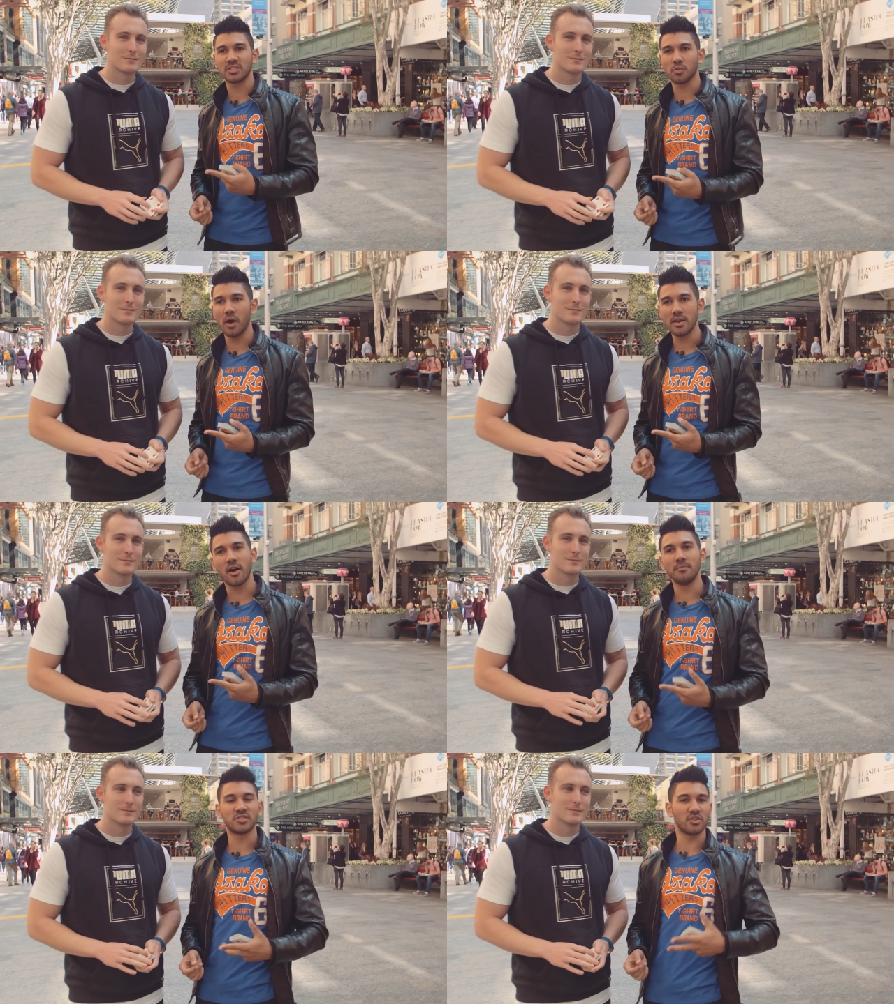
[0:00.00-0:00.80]
Speaker 1: this
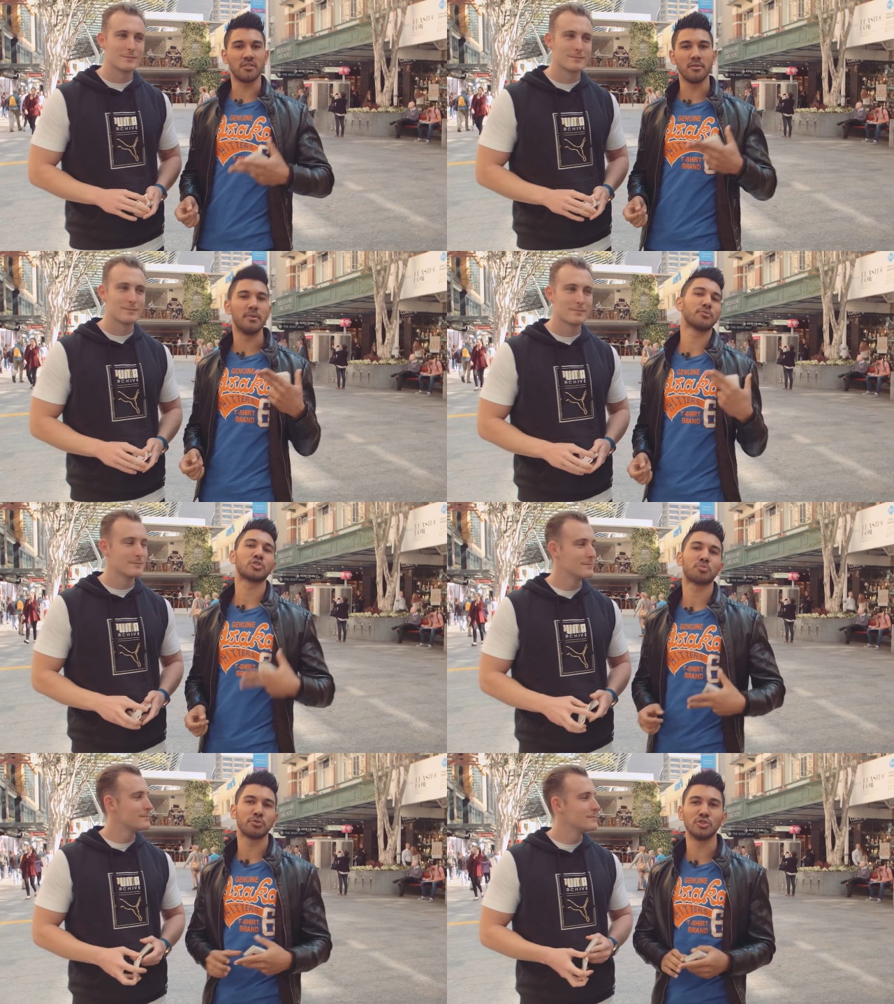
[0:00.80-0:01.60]
one. I'm sort of the, the
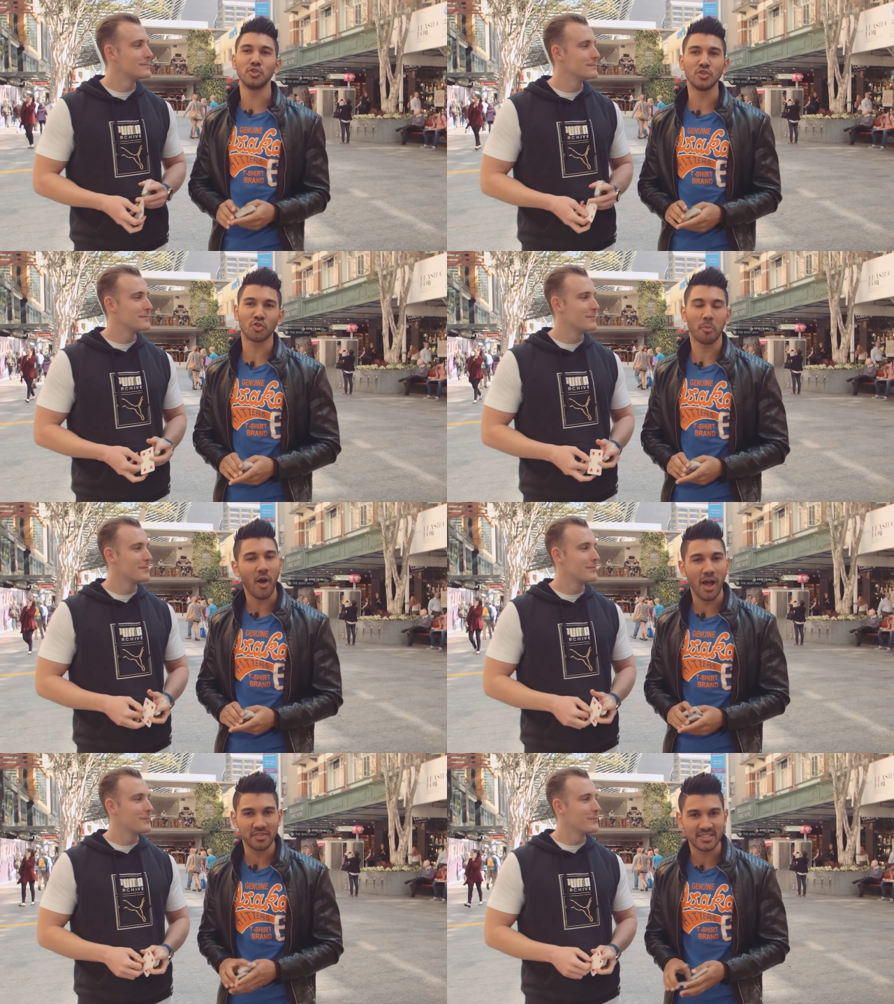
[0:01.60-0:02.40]
producer or
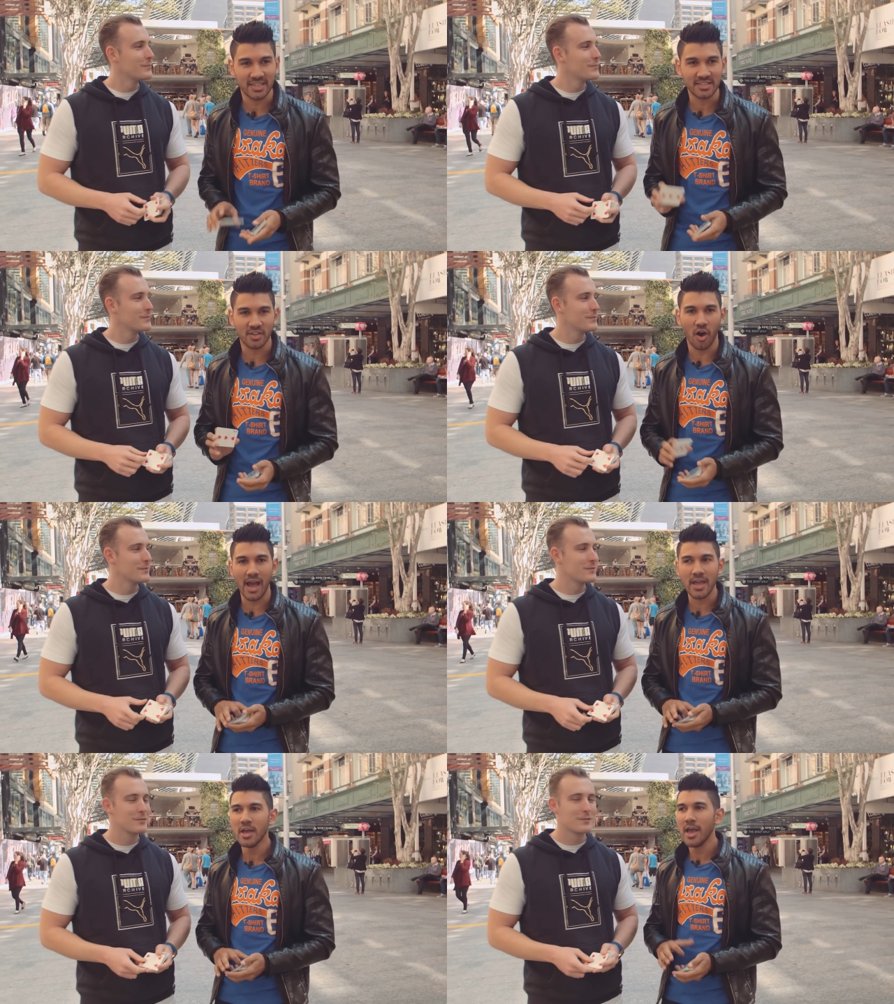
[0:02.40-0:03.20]
behind the scenes
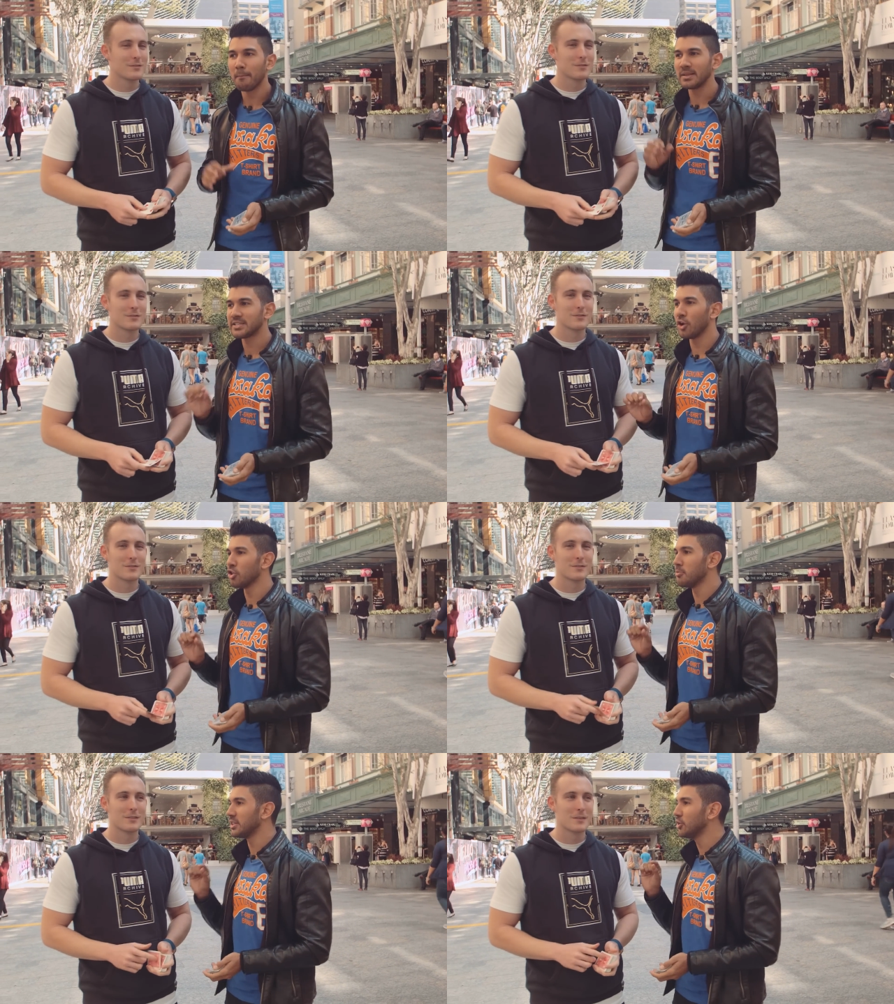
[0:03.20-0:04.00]
guy, but
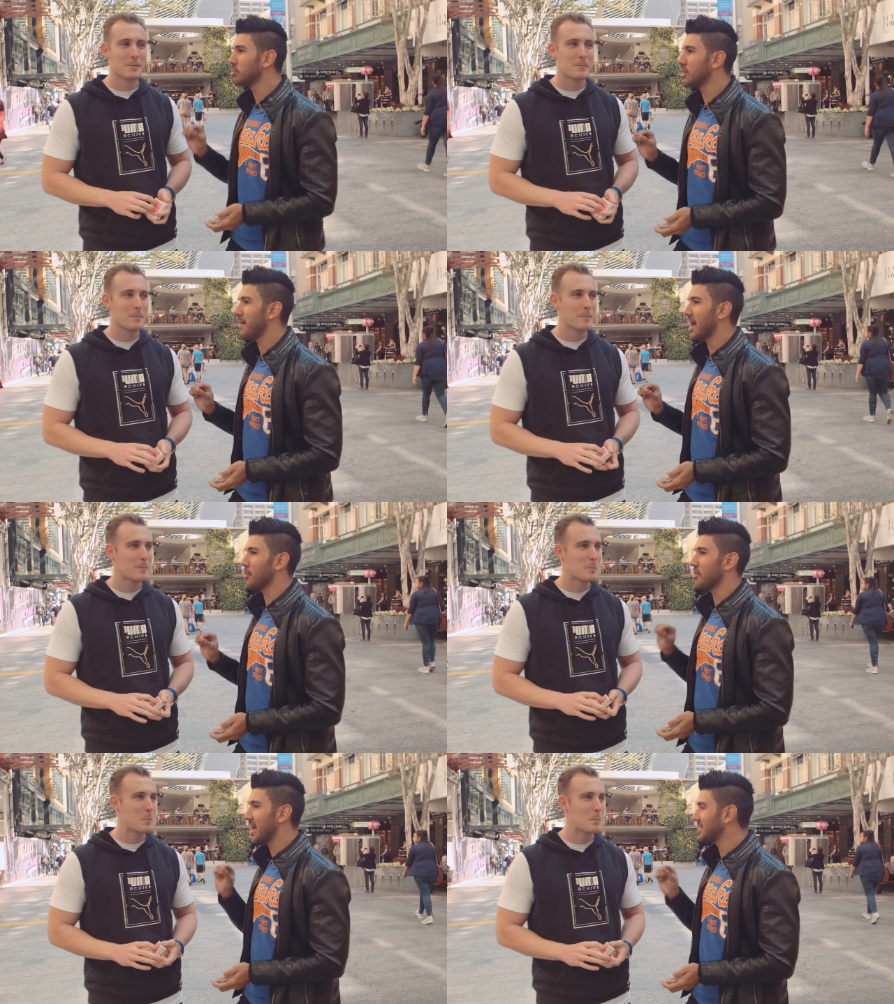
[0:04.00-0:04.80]
tell them a little bit
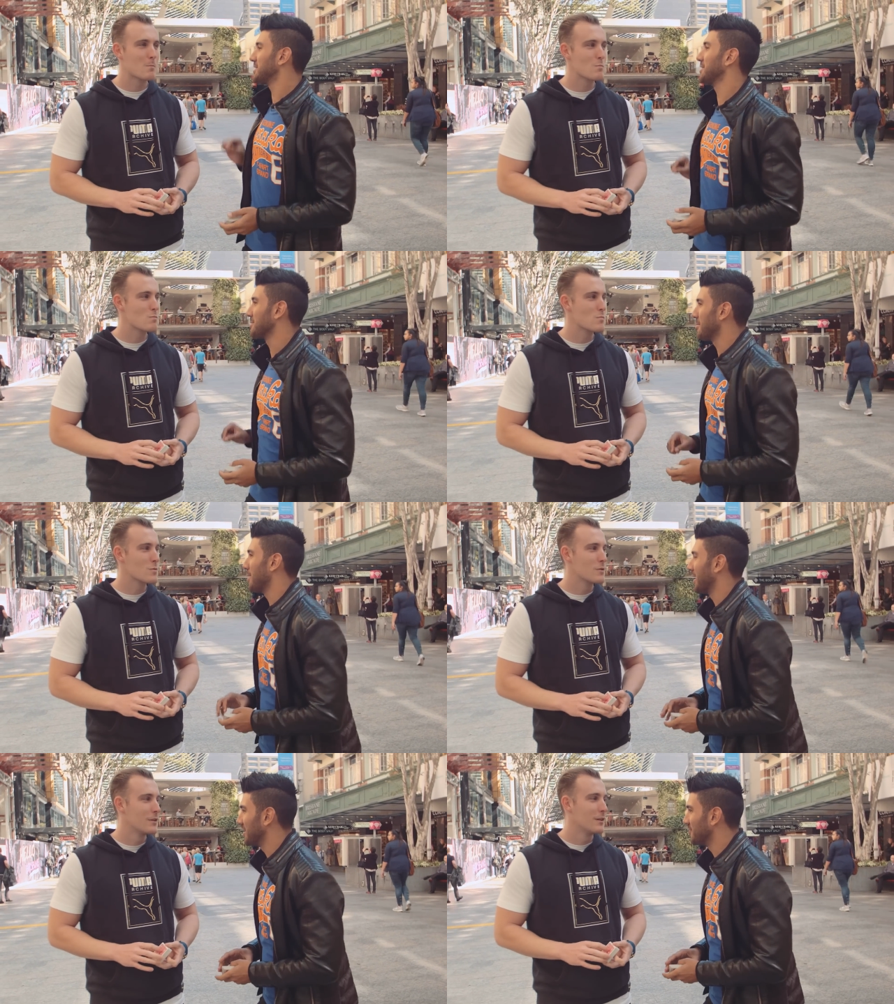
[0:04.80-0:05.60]
about it without telling them
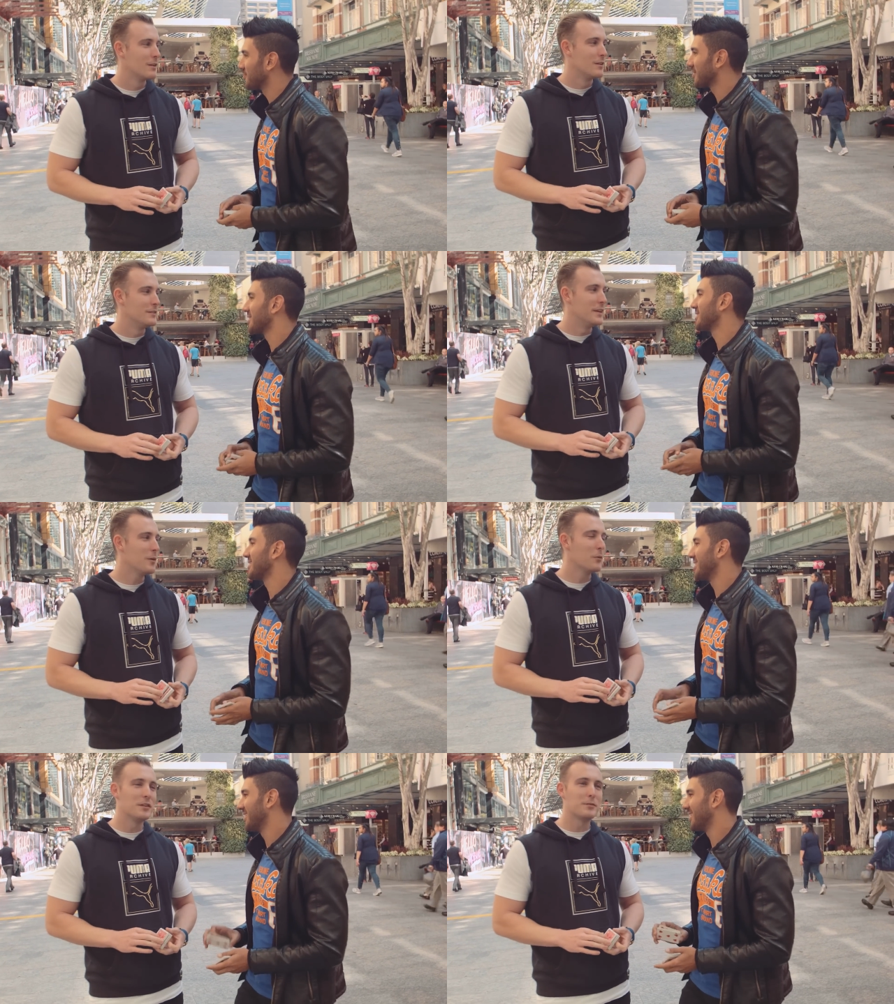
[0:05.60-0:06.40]
about it.
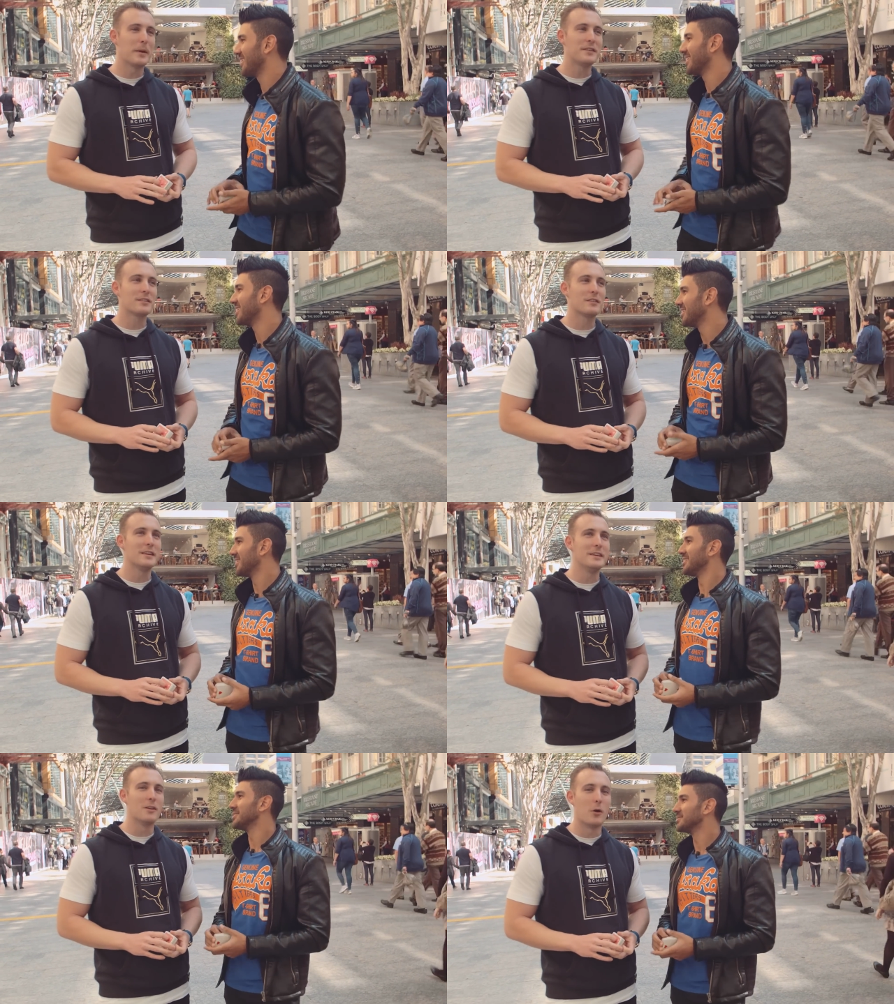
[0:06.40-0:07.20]
Speaker 2: Yeah, well, it's
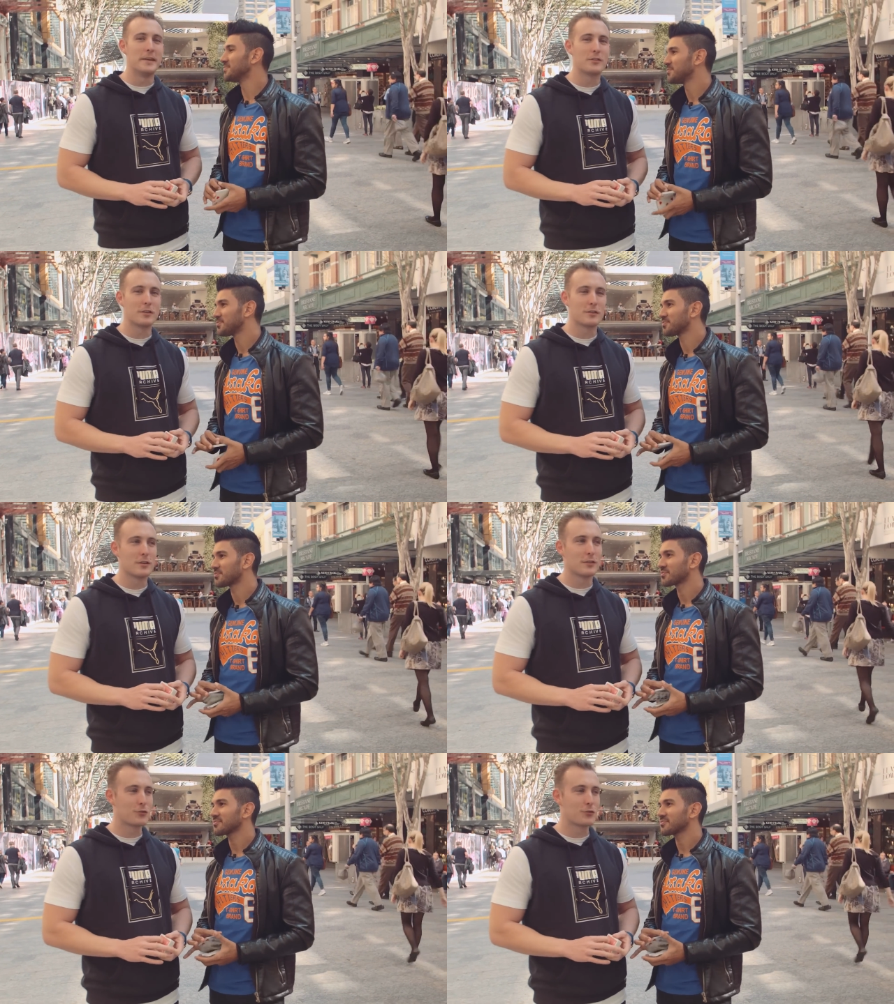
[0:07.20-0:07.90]
basically, you know, it's, it's a